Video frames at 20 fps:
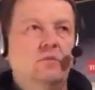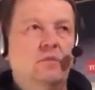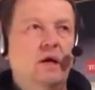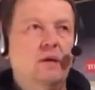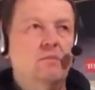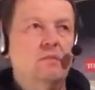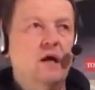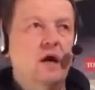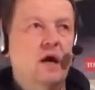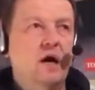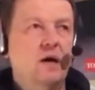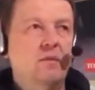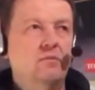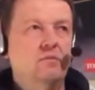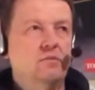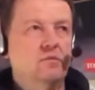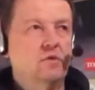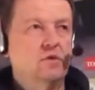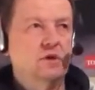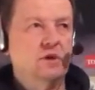My
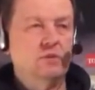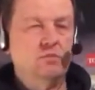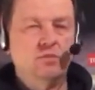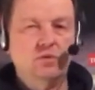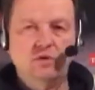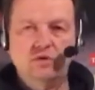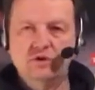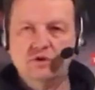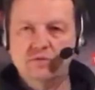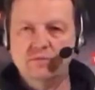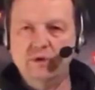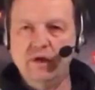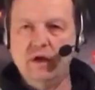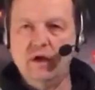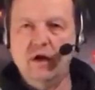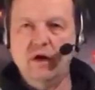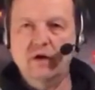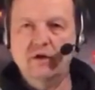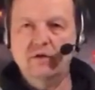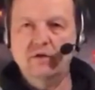mom really pushed me
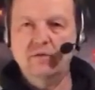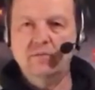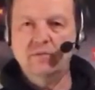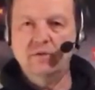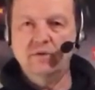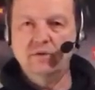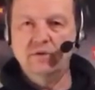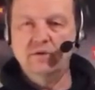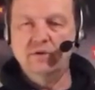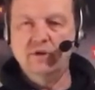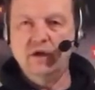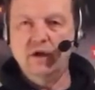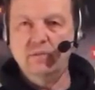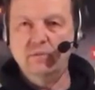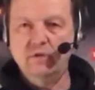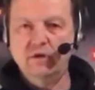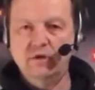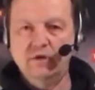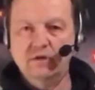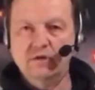hard to build
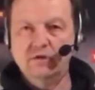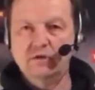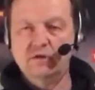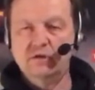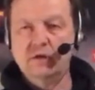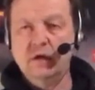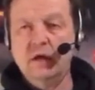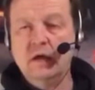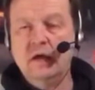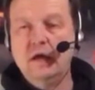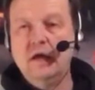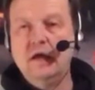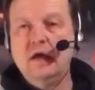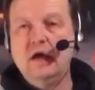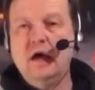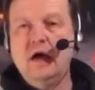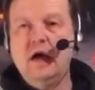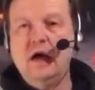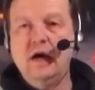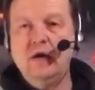them because
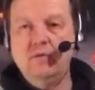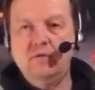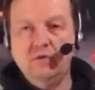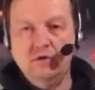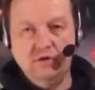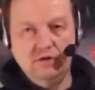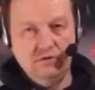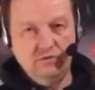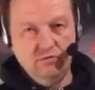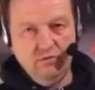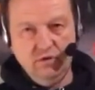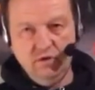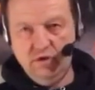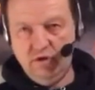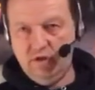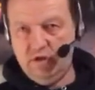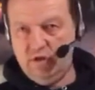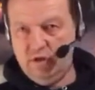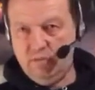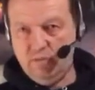I was
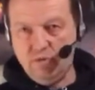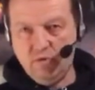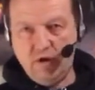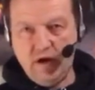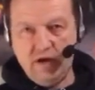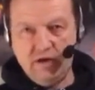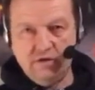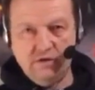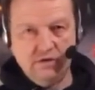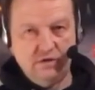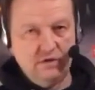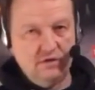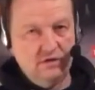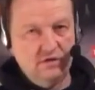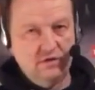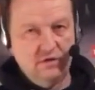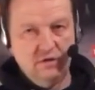really depressed.